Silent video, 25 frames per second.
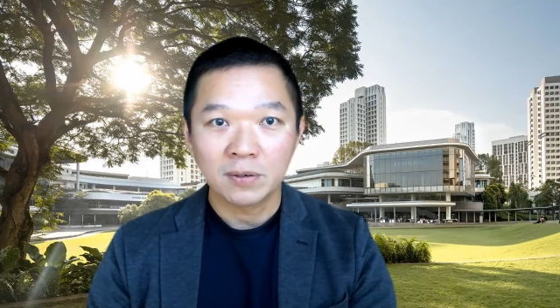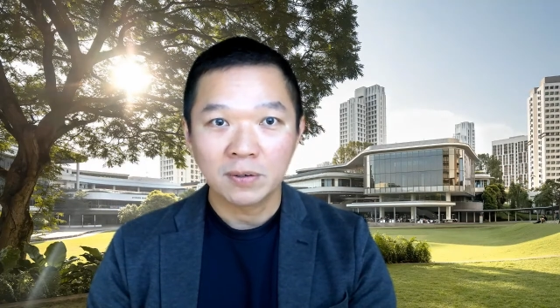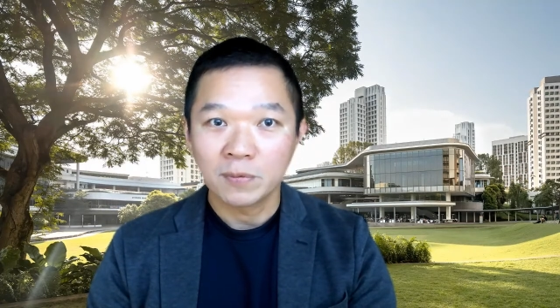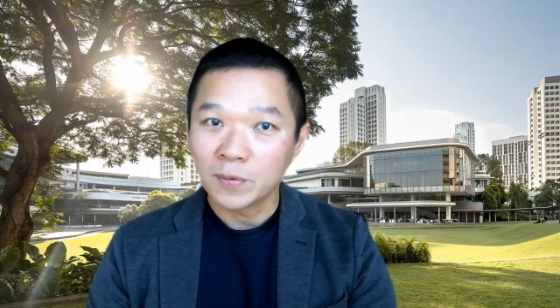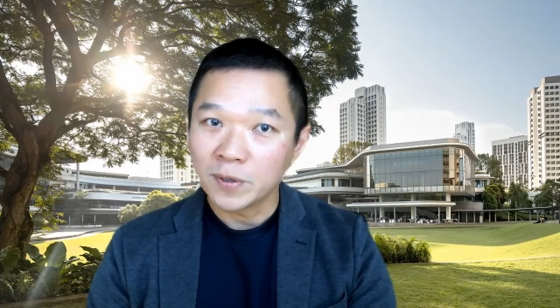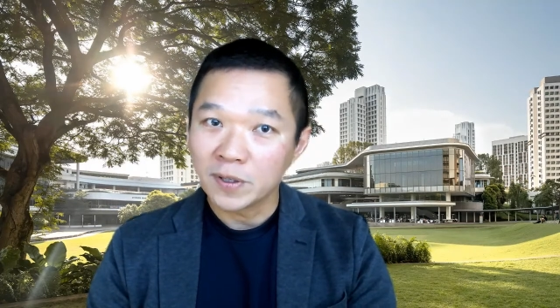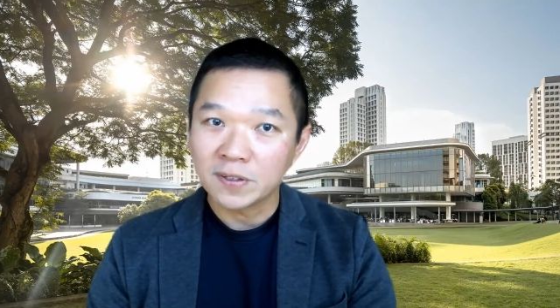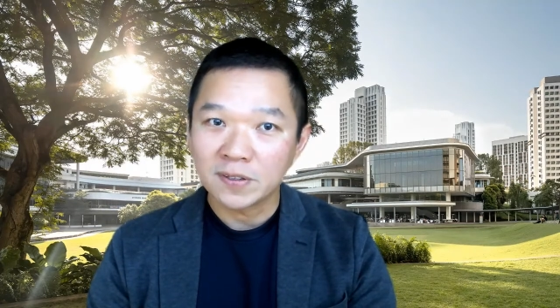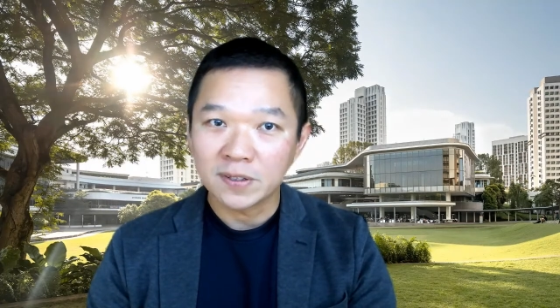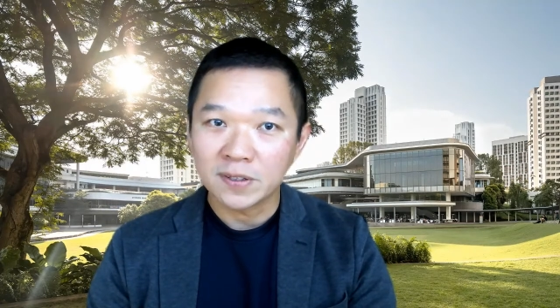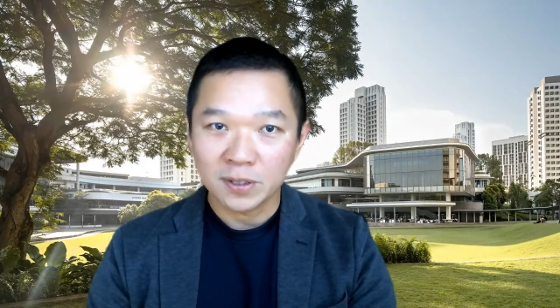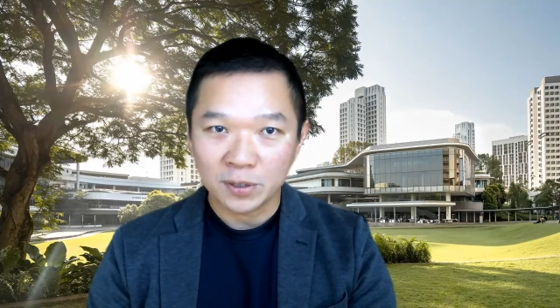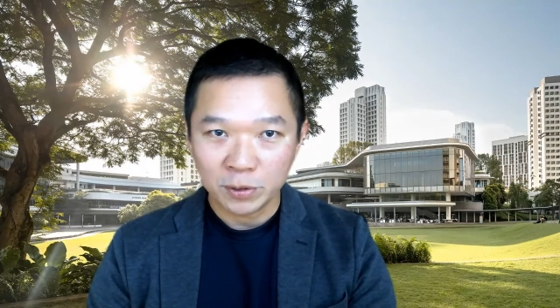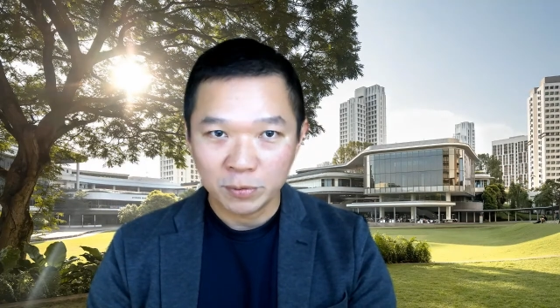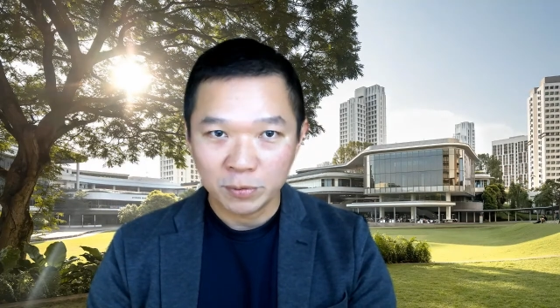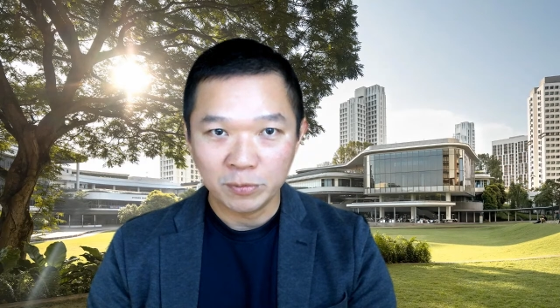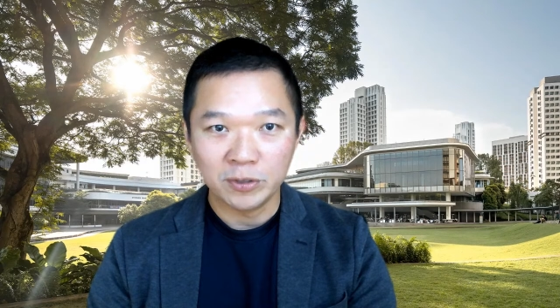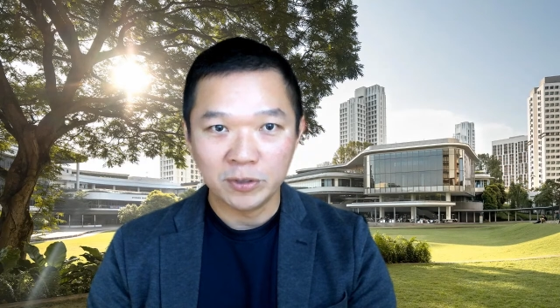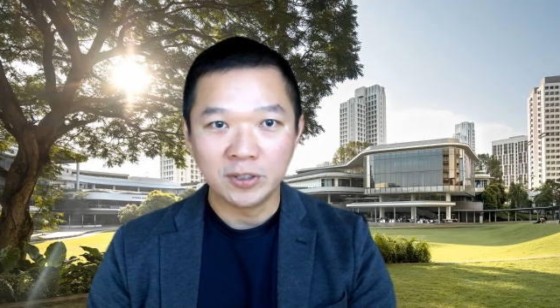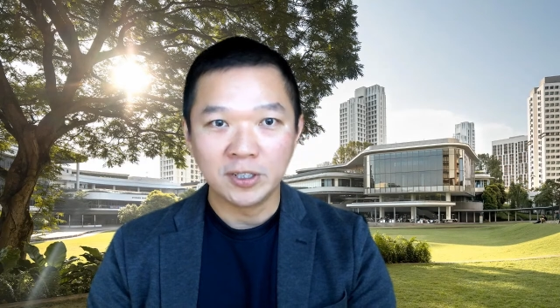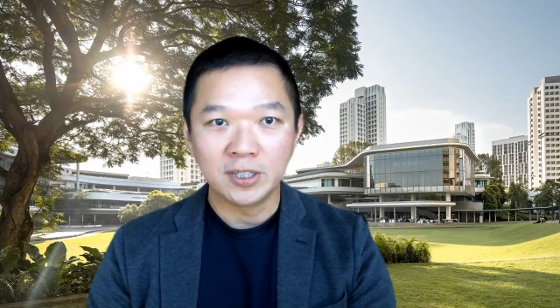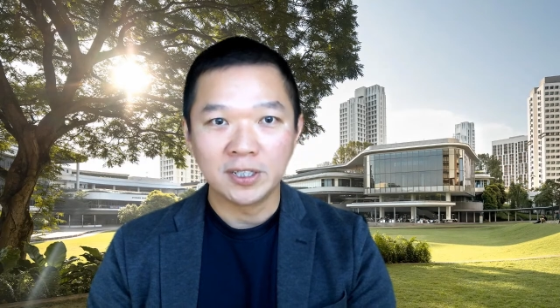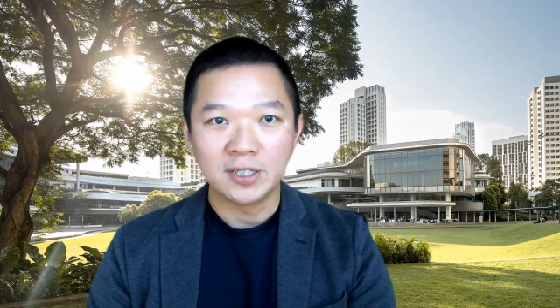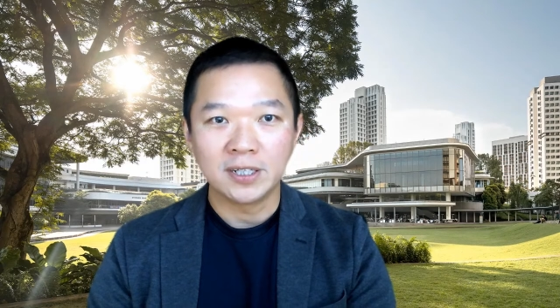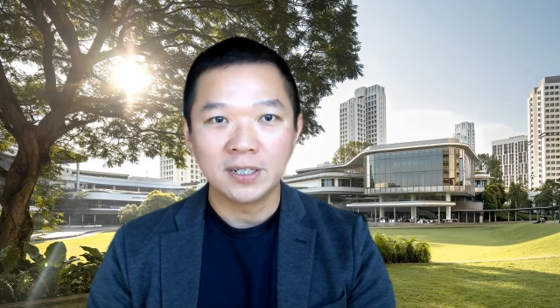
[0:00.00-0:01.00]
with the
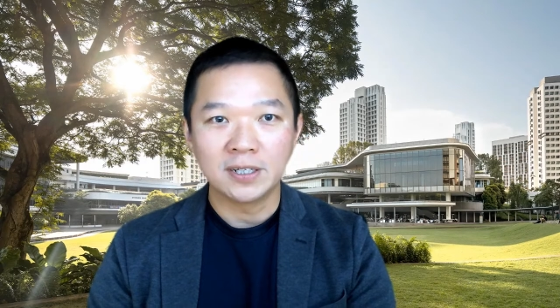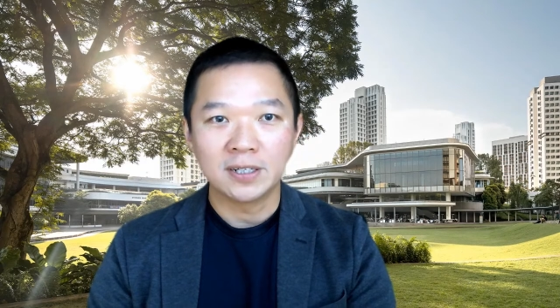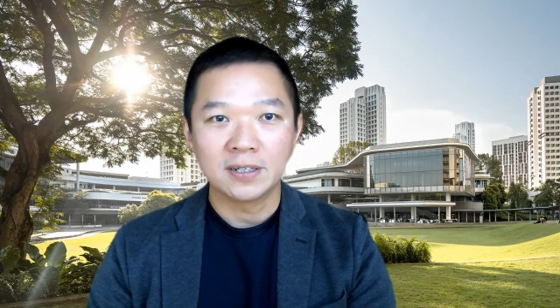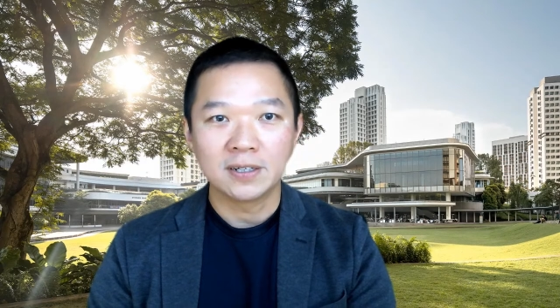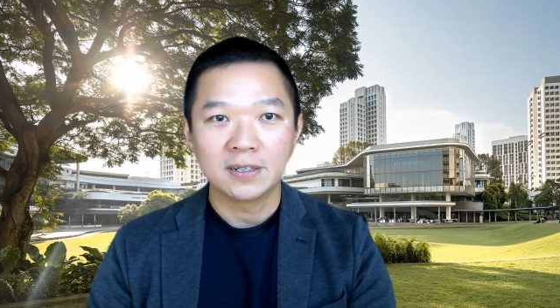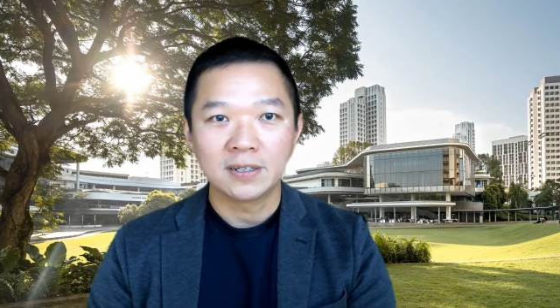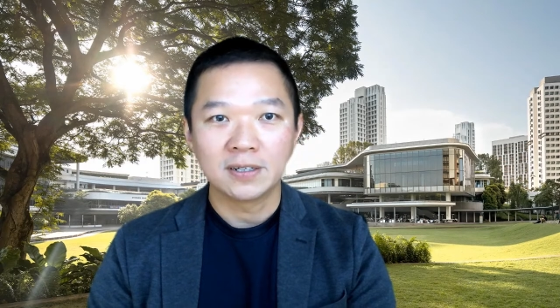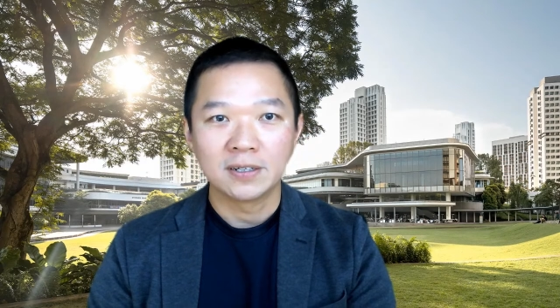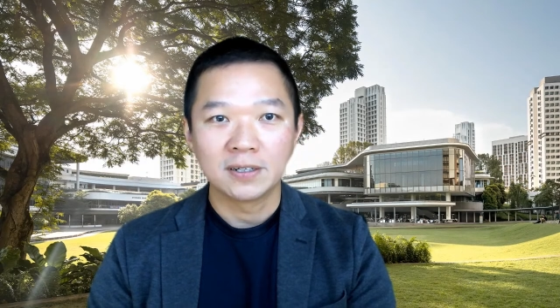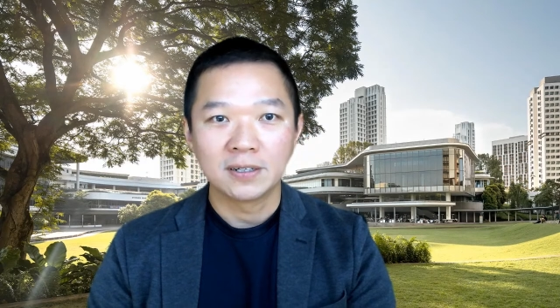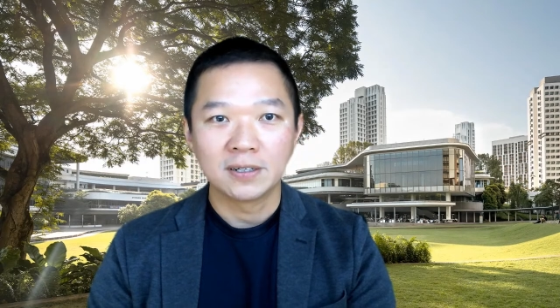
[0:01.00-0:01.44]
community.